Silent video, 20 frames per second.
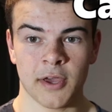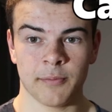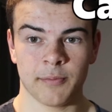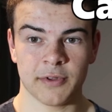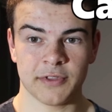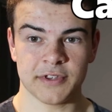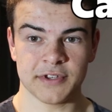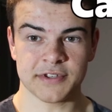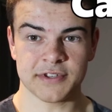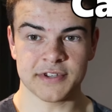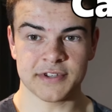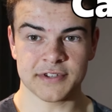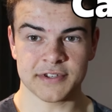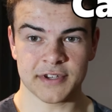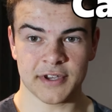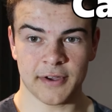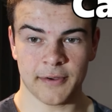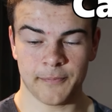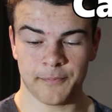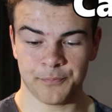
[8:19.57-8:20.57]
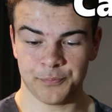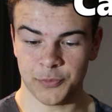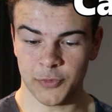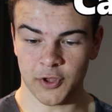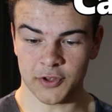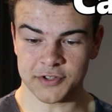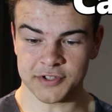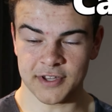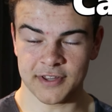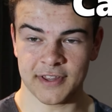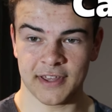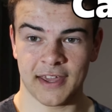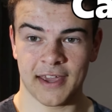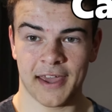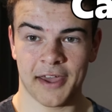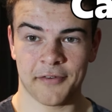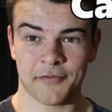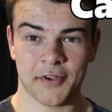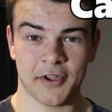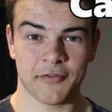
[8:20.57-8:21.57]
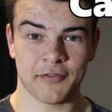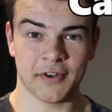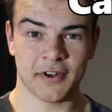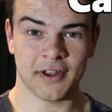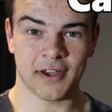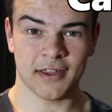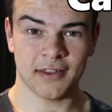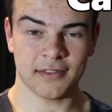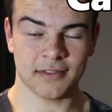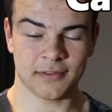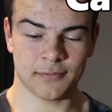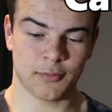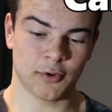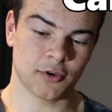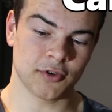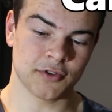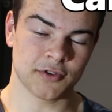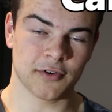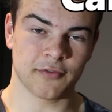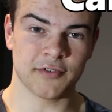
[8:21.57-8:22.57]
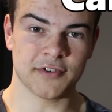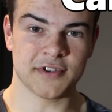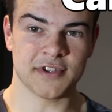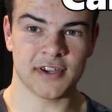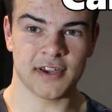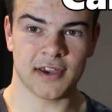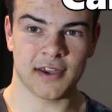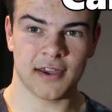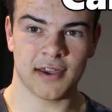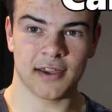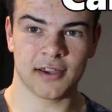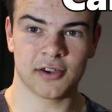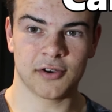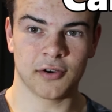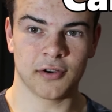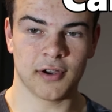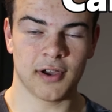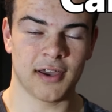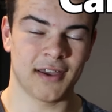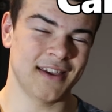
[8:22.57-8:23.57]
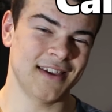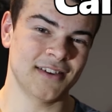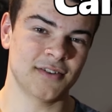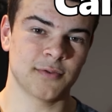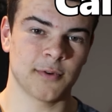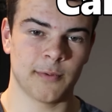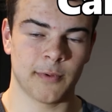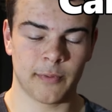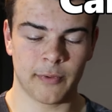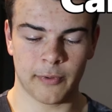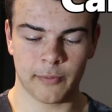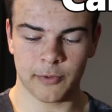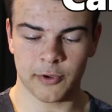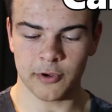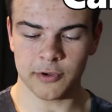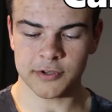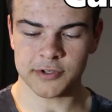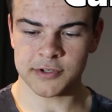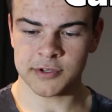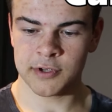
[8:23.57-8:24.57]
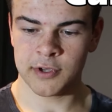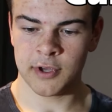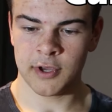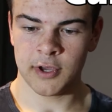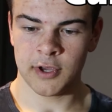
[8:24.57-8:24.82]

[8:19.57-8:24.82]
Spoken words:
But this is not something I have every night, because obviously I eat what my mom cooks.